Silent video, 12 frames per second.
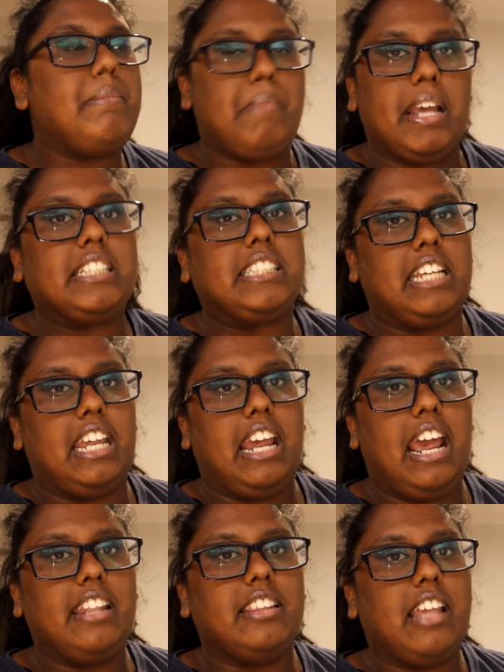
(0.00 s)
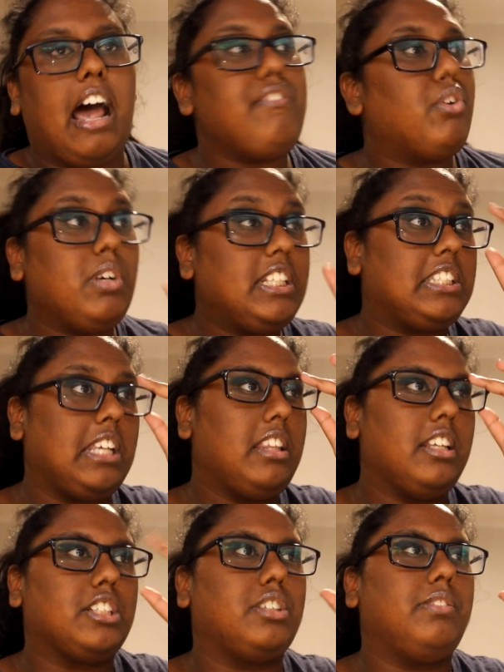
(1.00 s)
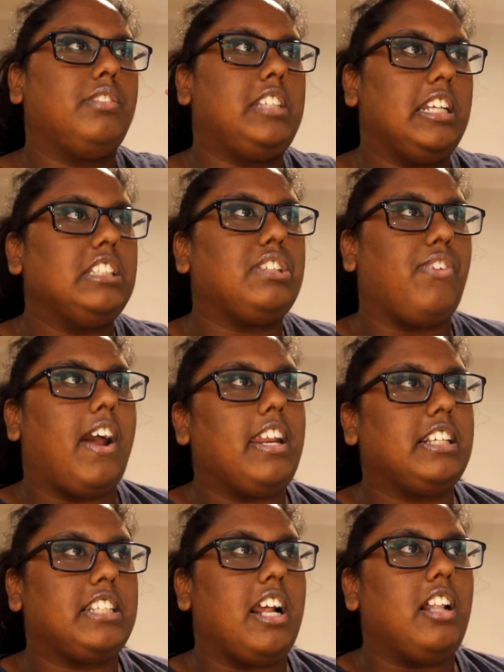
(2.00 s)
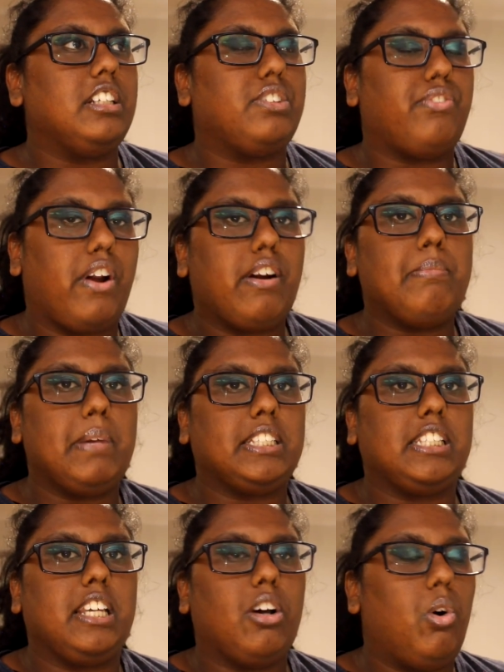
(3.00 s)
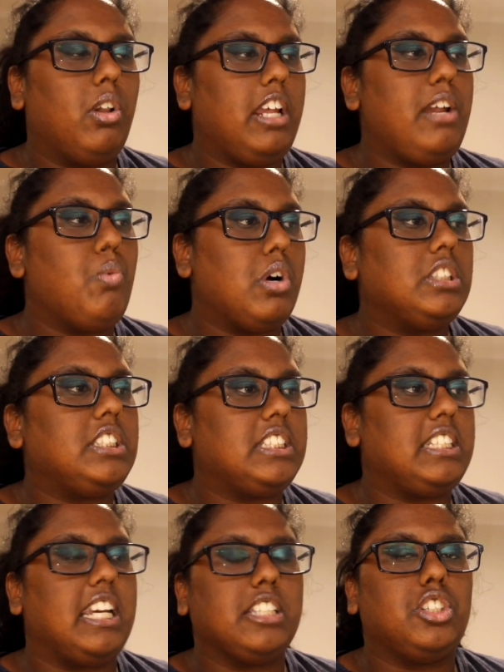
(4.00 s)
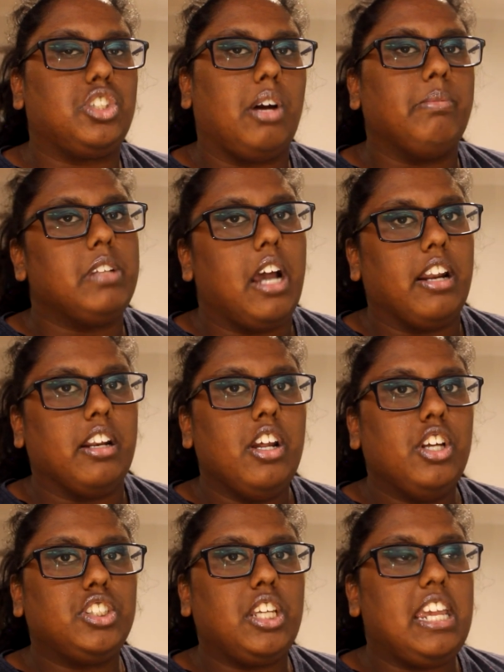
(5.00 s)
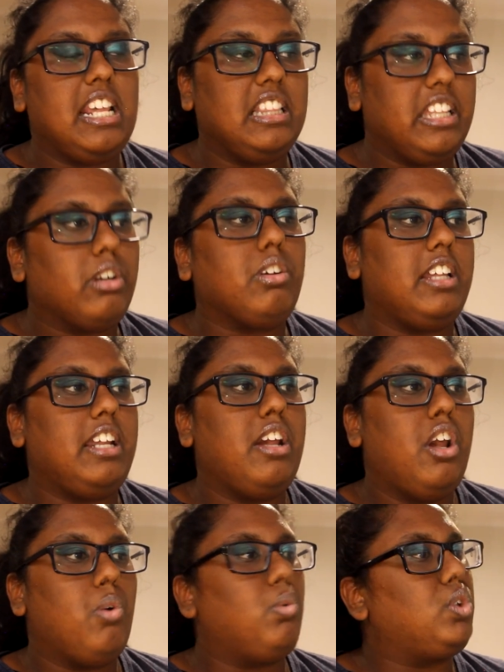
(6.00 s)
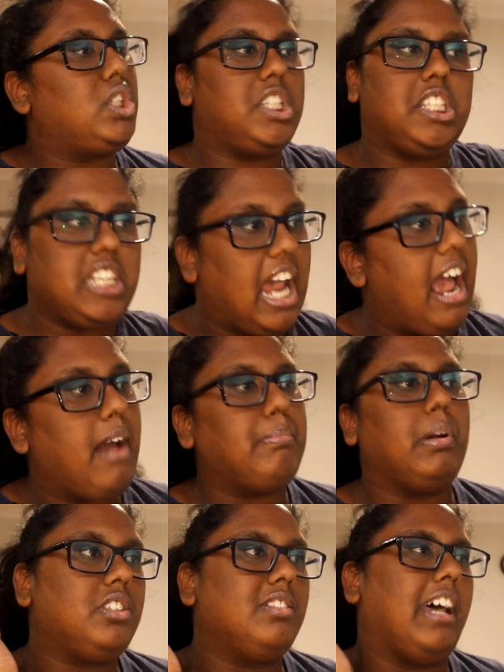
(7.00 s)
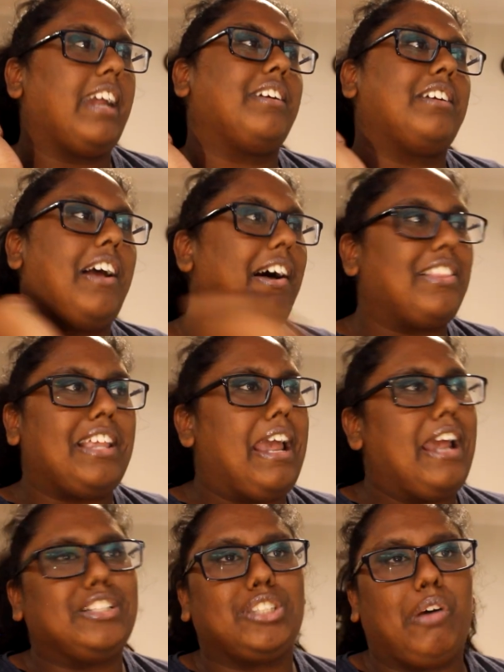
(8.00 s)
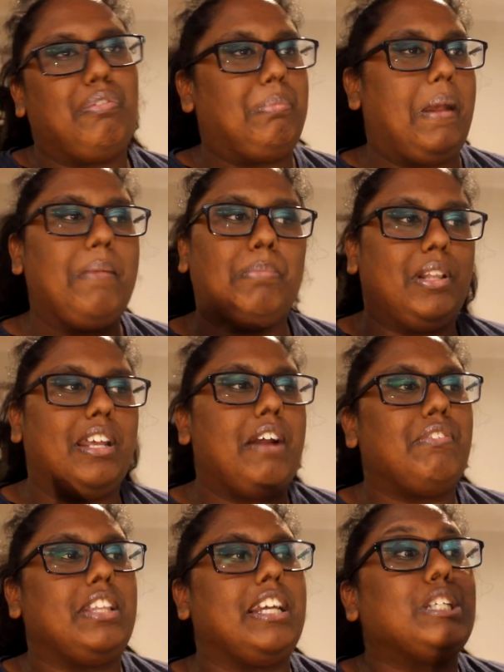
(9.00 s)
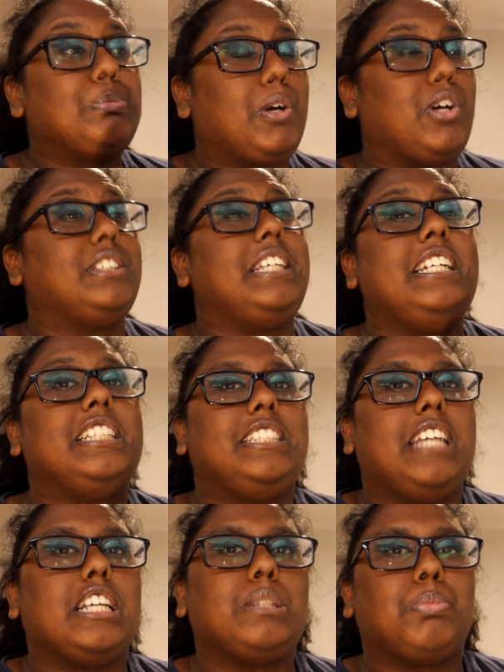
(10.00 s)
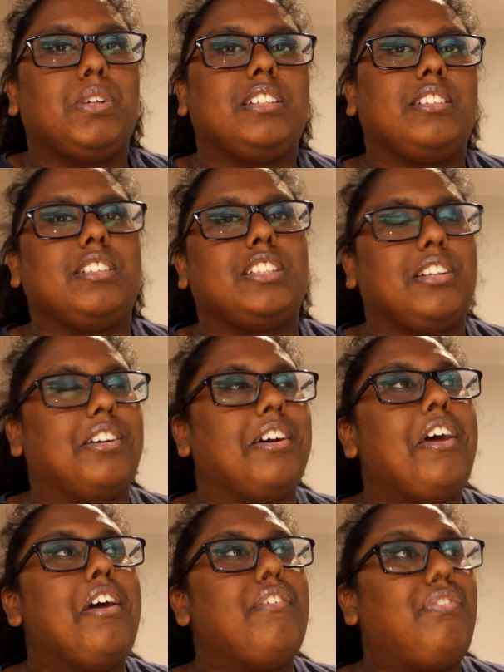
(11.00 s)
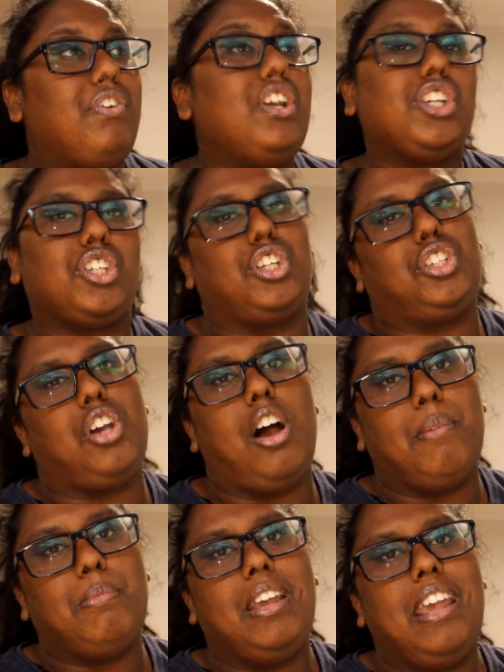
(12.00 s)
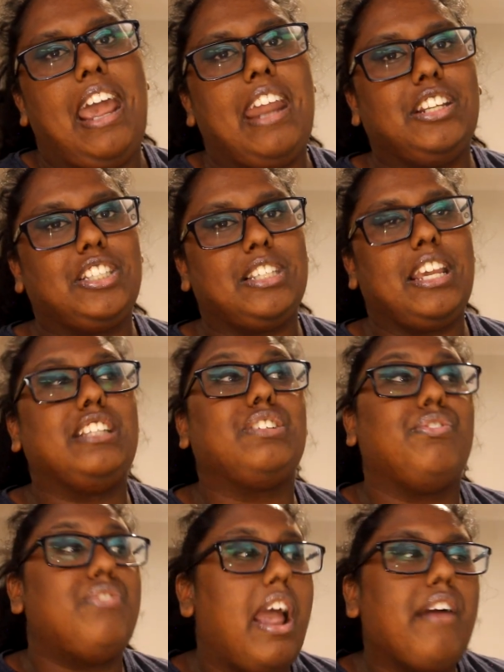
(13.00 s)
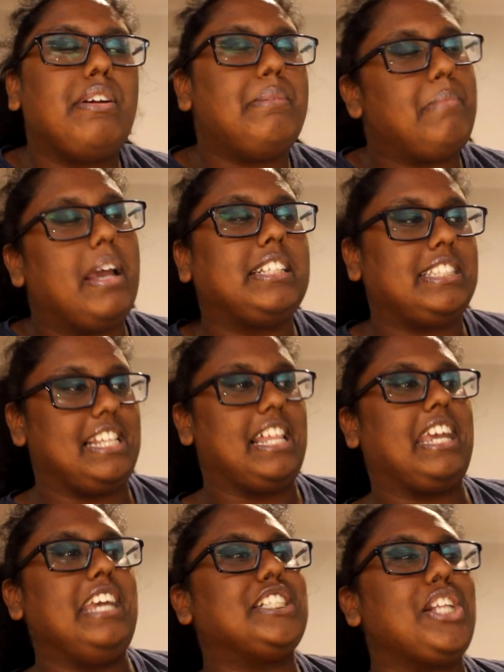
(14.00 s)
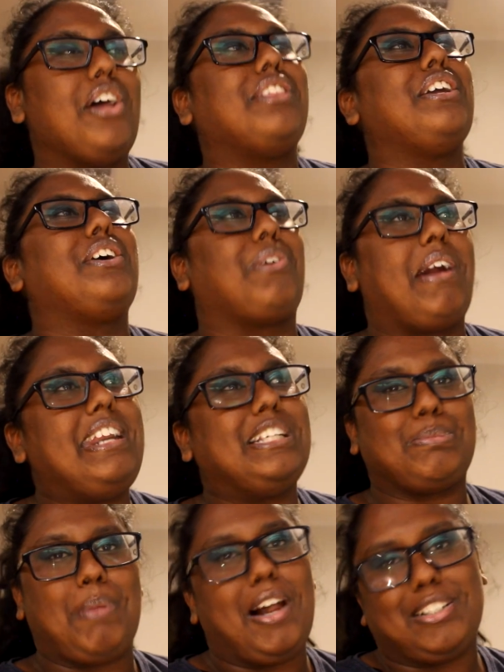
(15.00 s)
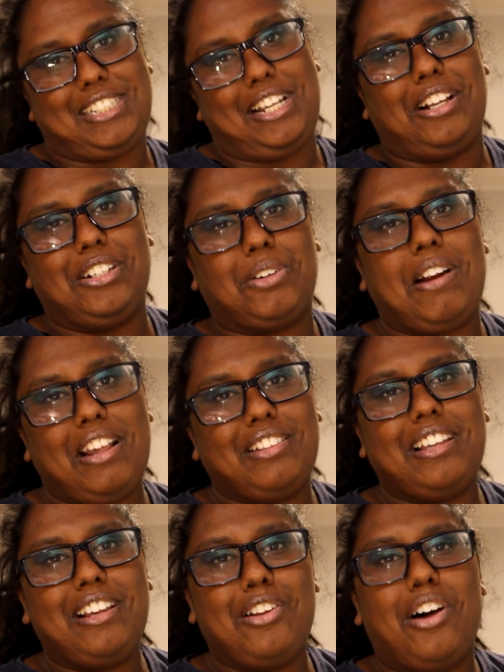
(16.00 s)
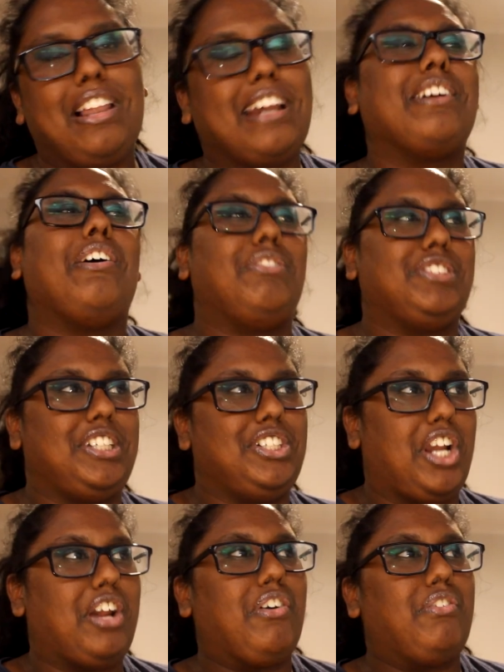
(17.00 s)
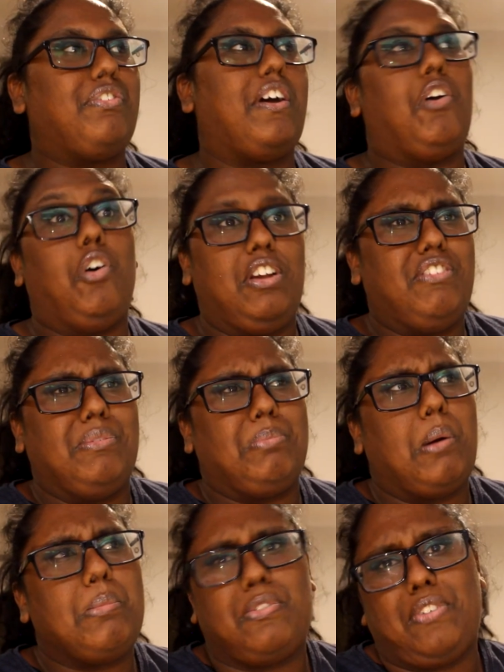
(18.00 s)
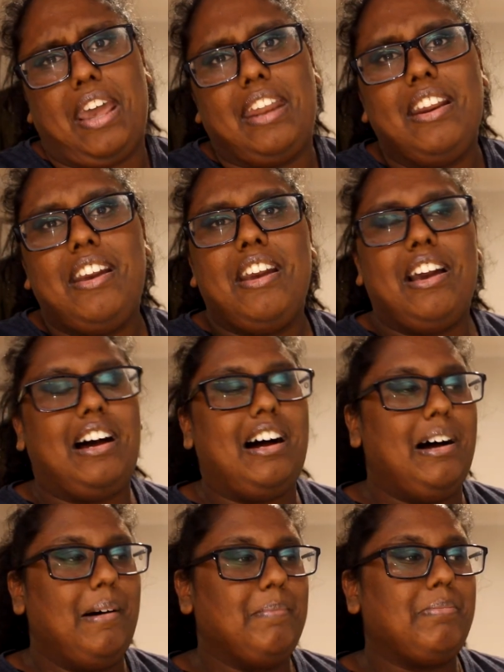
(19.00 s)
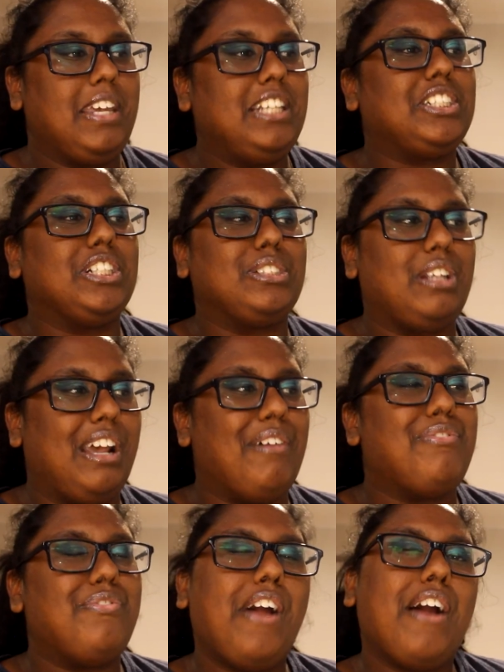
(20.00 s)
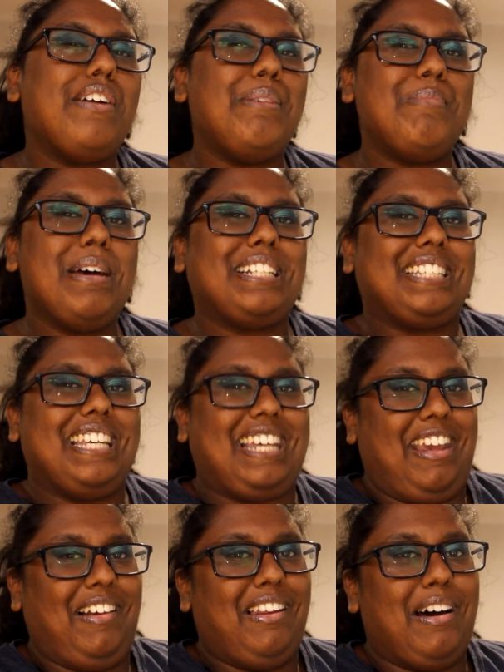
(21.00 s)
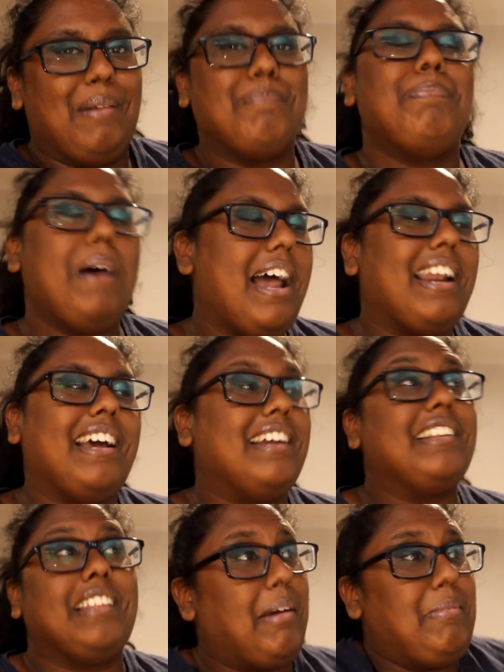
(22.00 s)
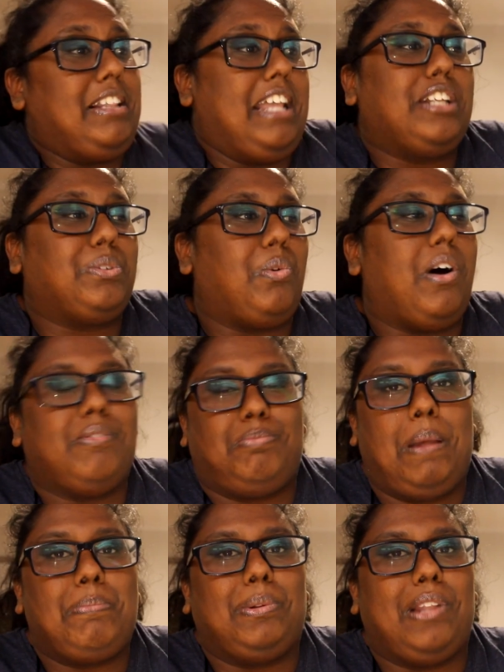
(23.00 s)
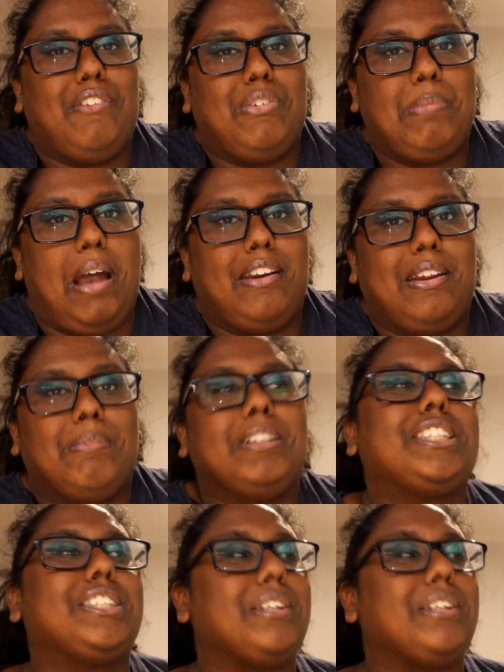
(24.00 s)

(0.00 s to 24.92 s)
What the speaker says: messy. And I've always said this, Din's fighting style is very messy. All he wants is to get the job done. So he literally will stab, like, cut the heads off people and everything. It's because he's desperate to finish the job. And it's very messy. Like, he's not the greatest bounty hunter out there. Not like, obviously, Jango Fett or even Boba Fett. He's just a very messy killer. But, I mean, that's what people love about him.